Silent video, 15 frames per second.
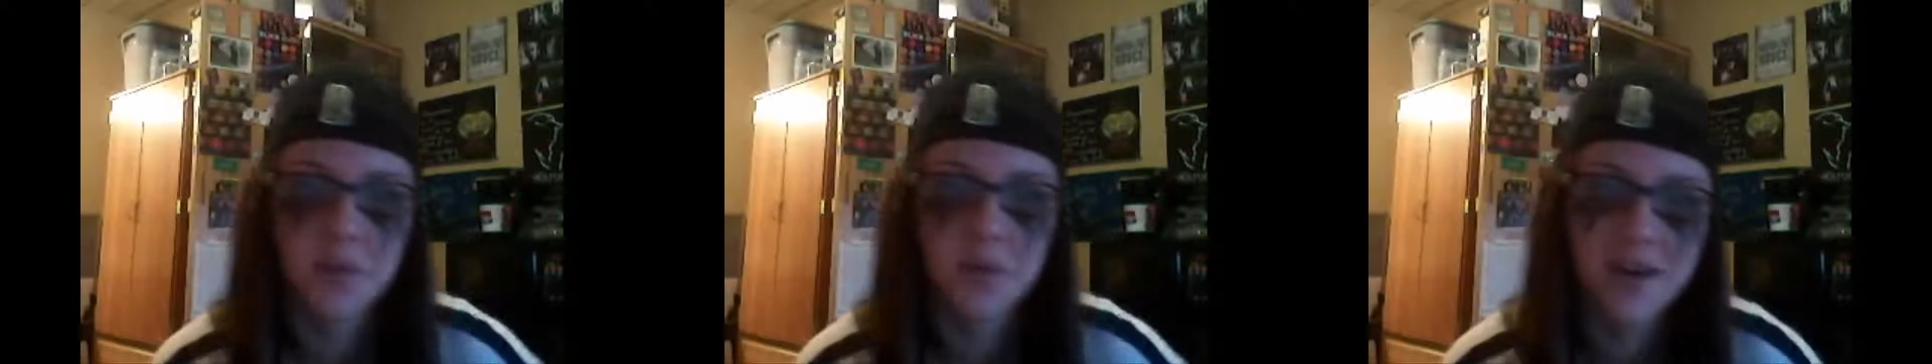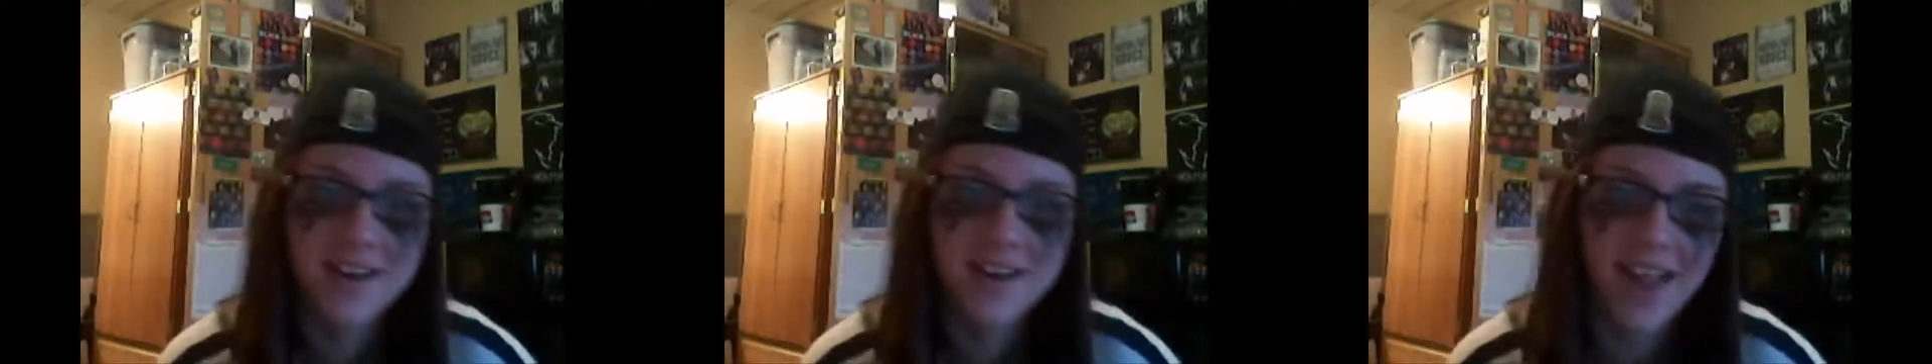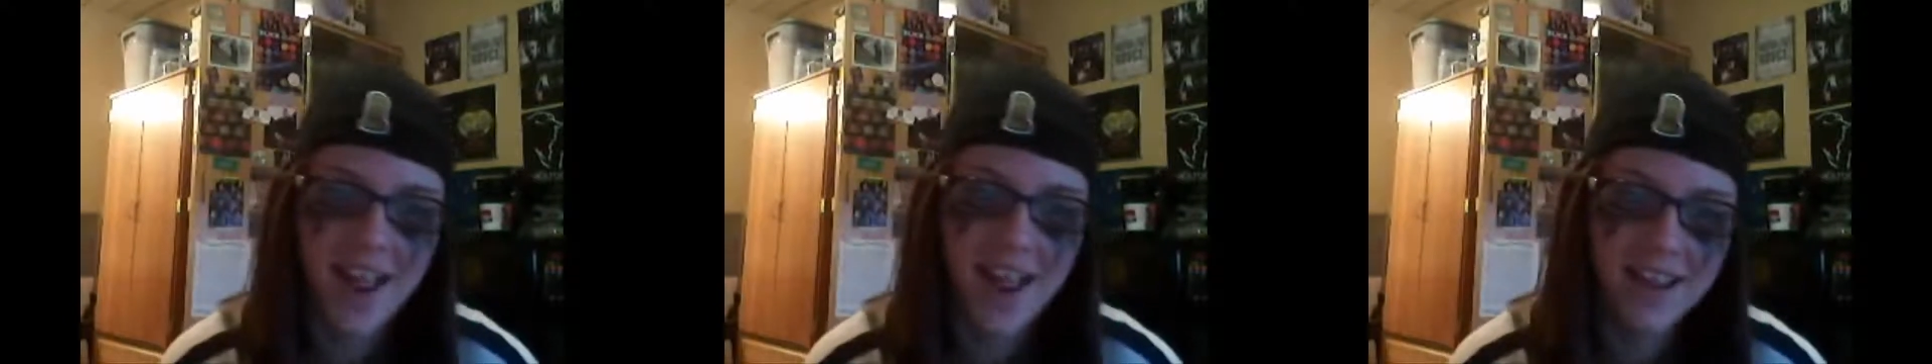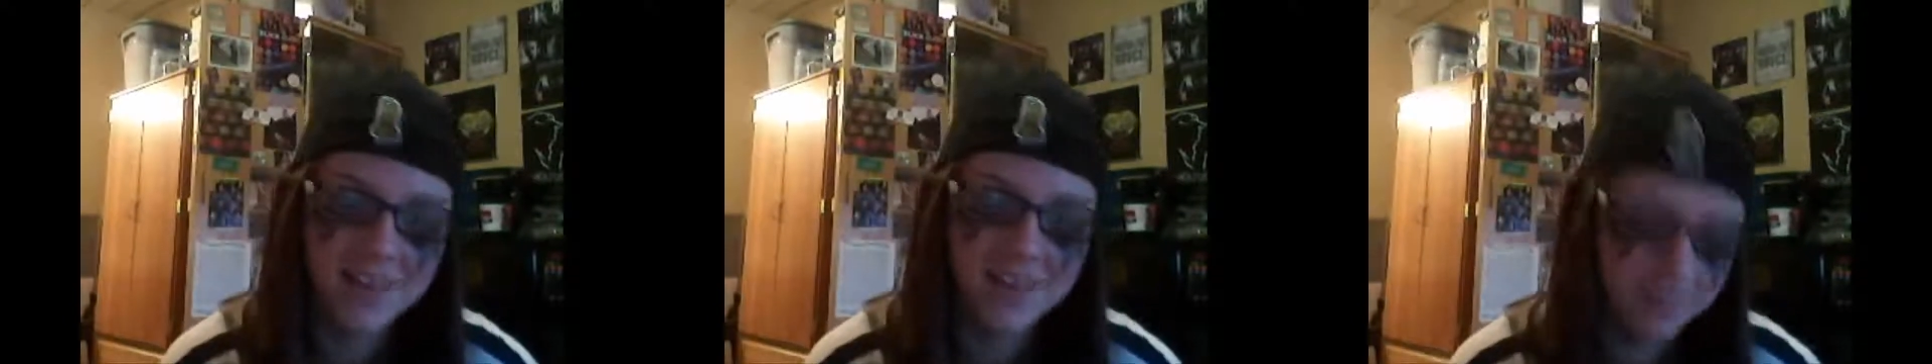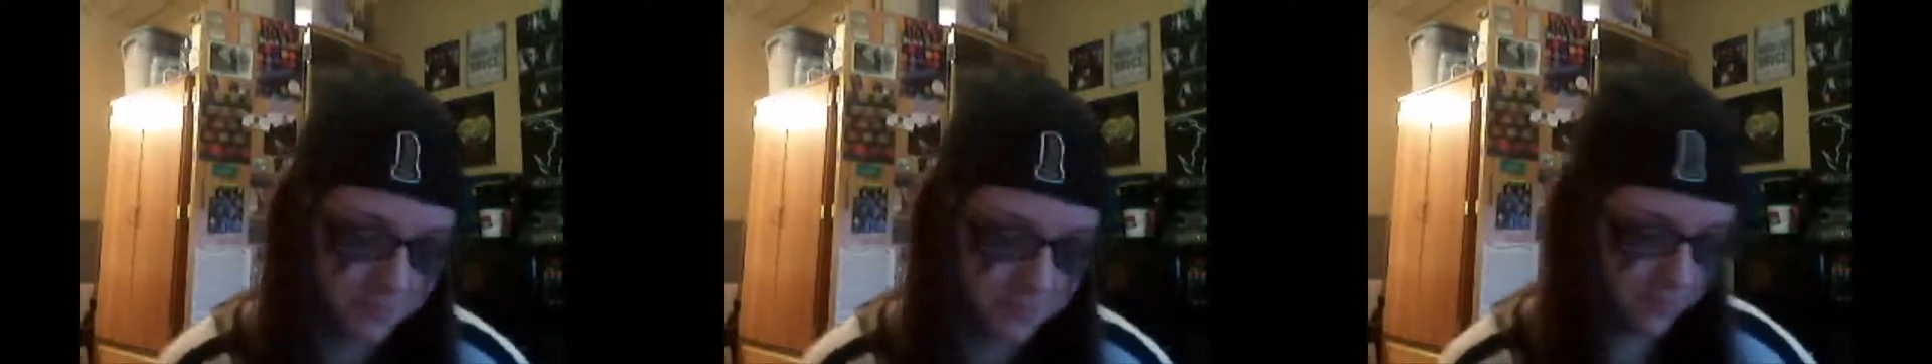one
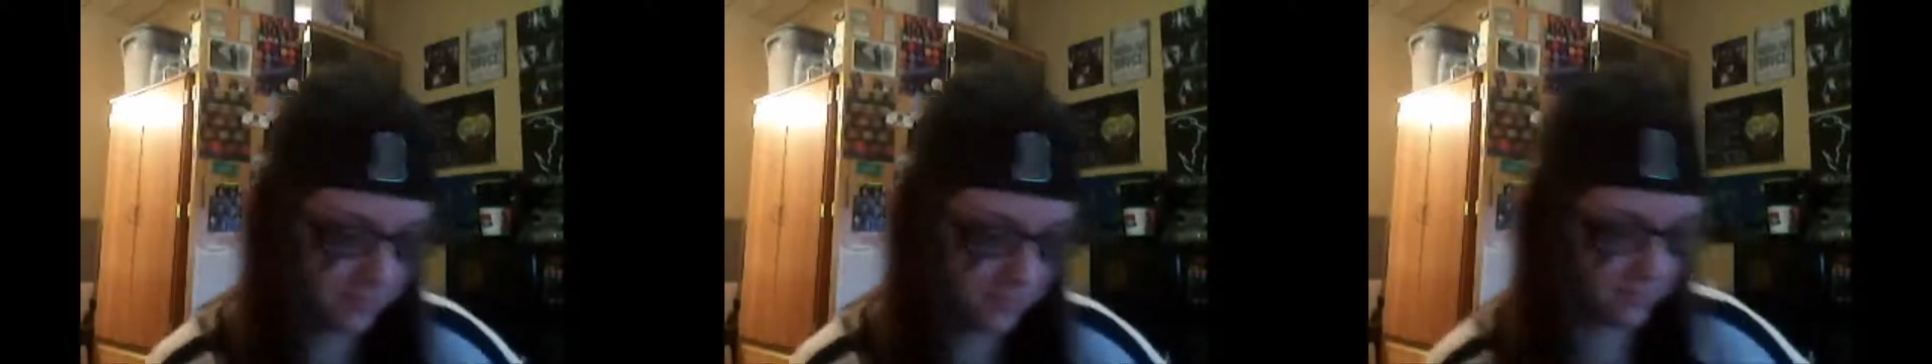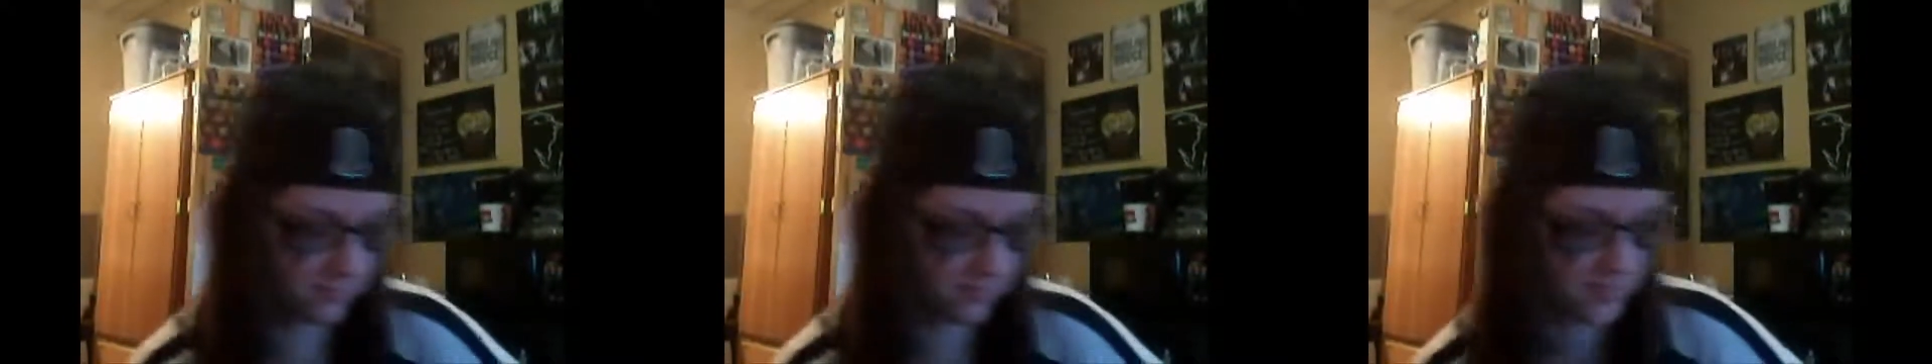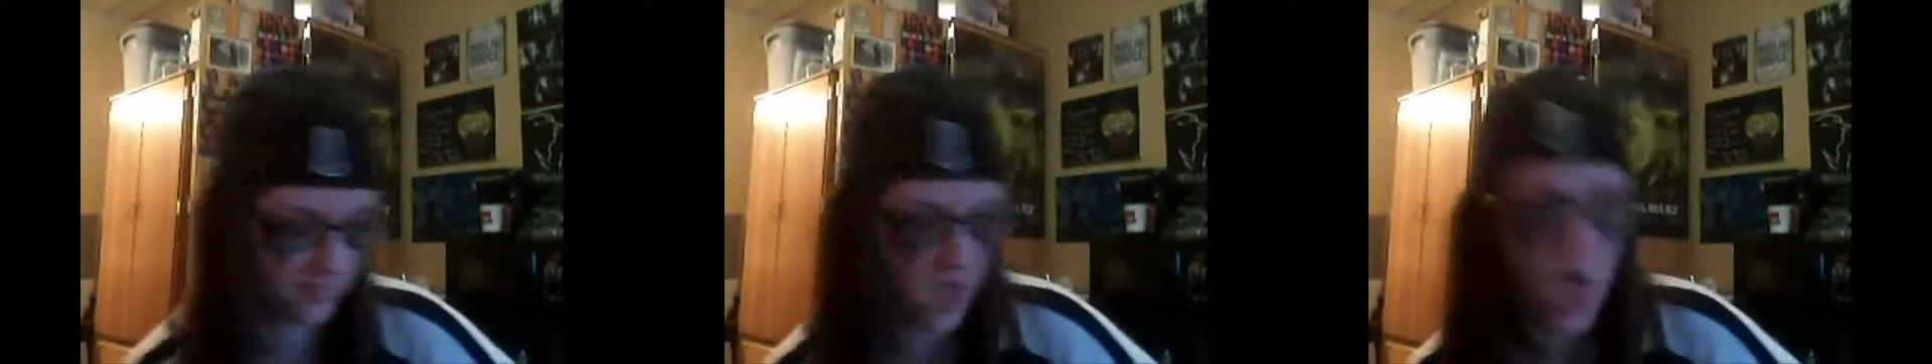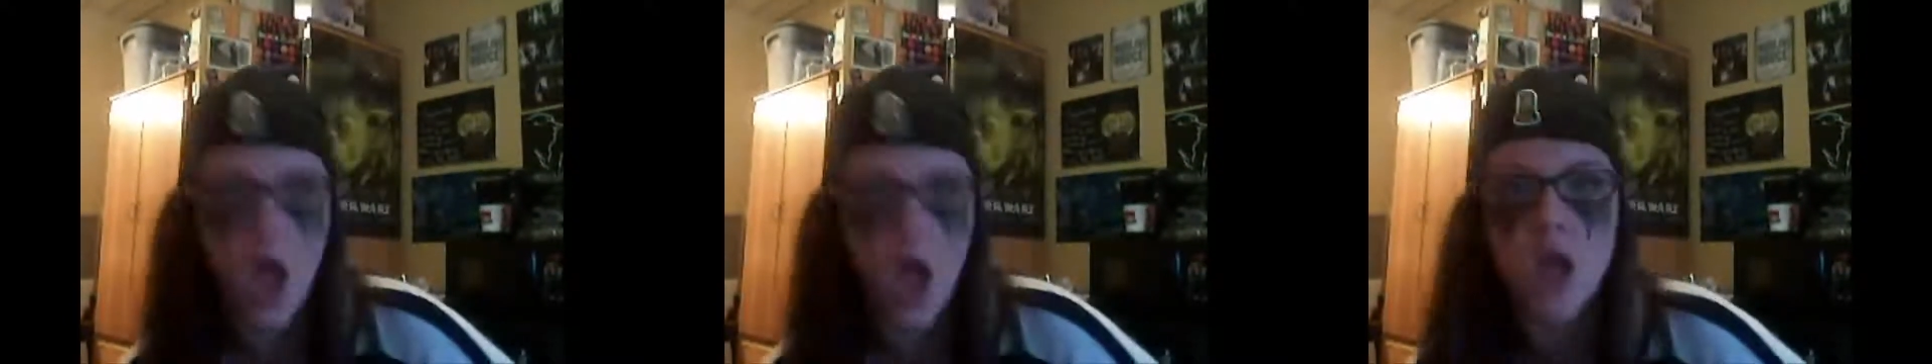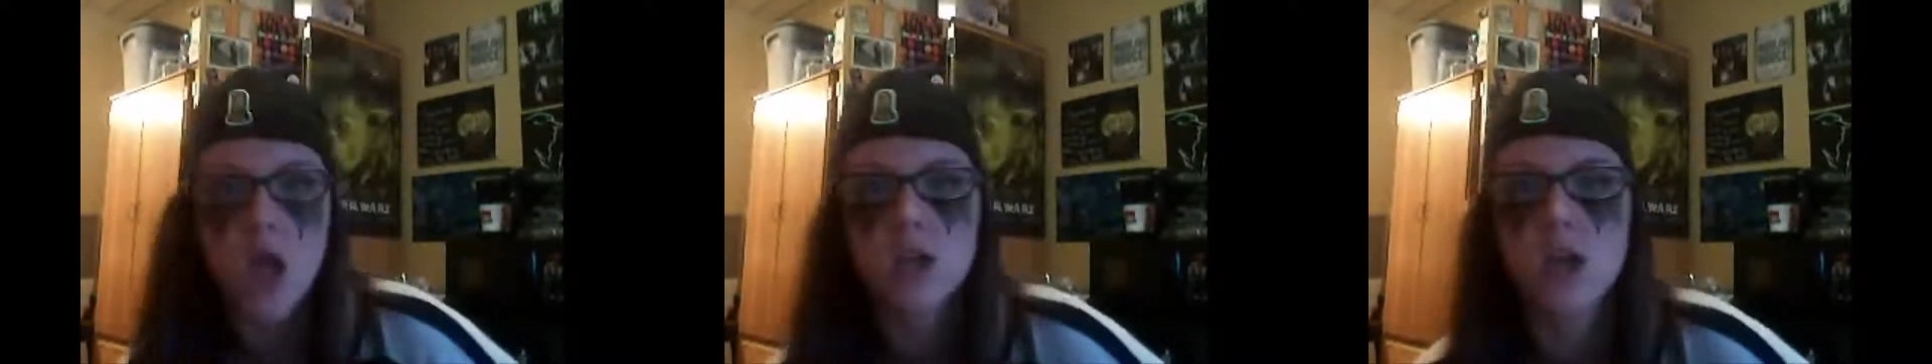day.
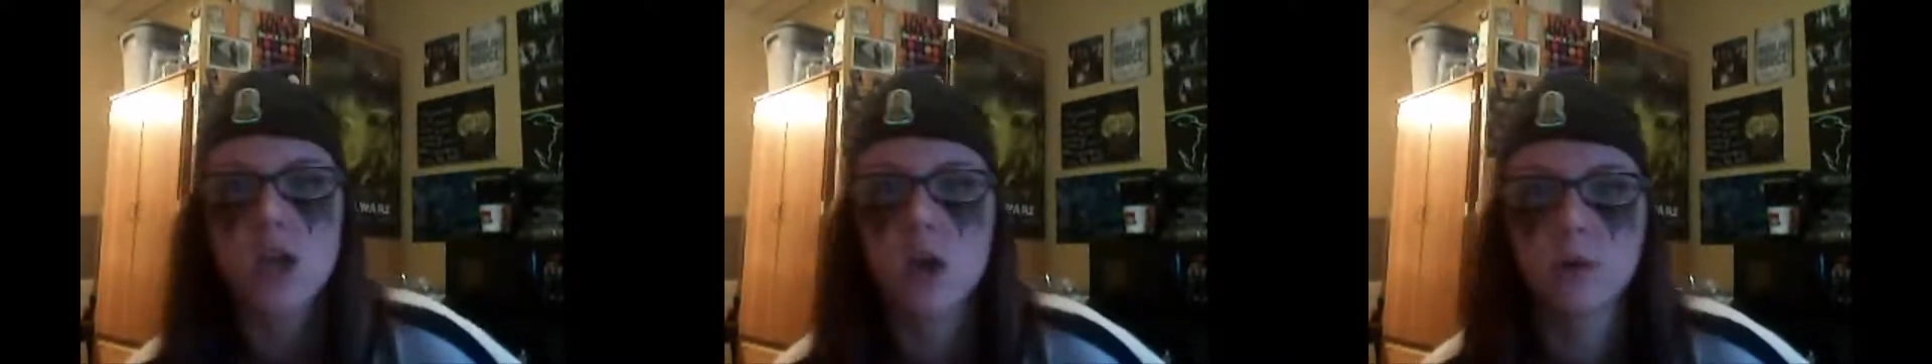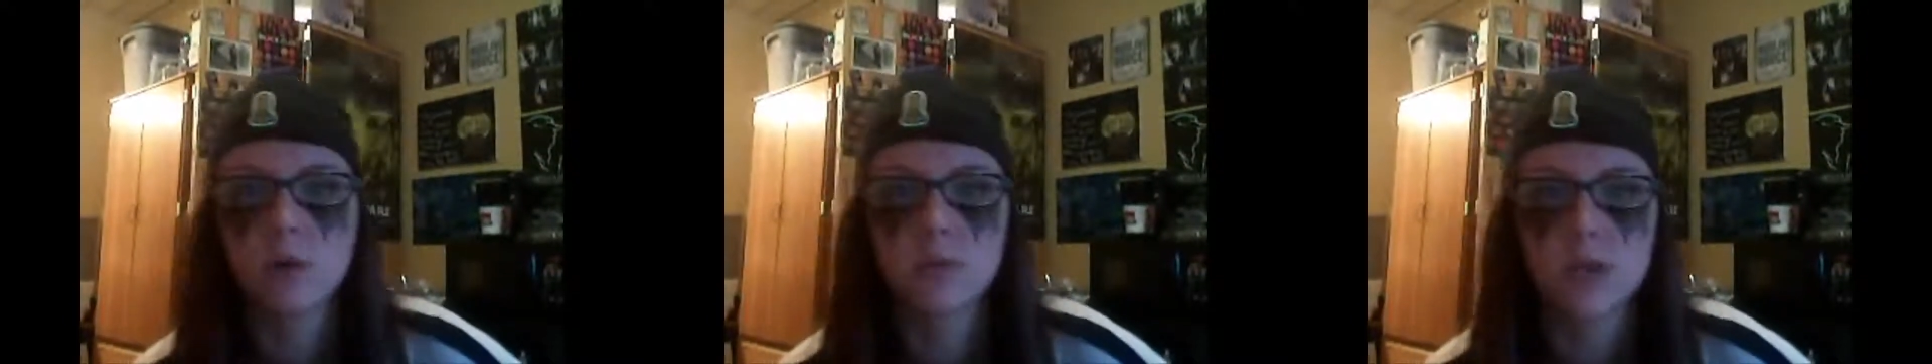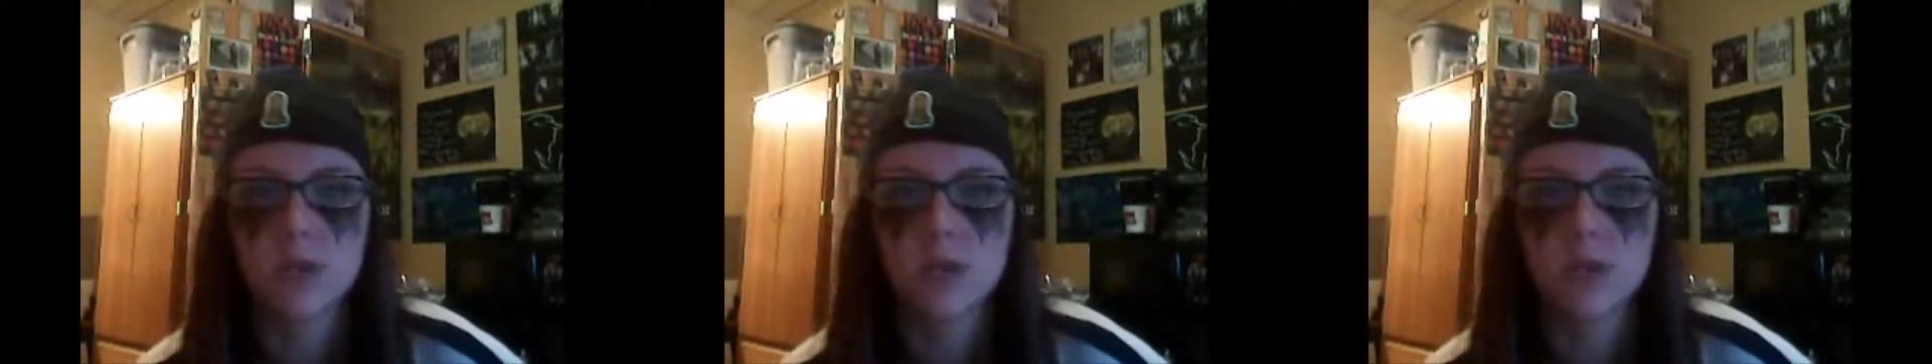No, it was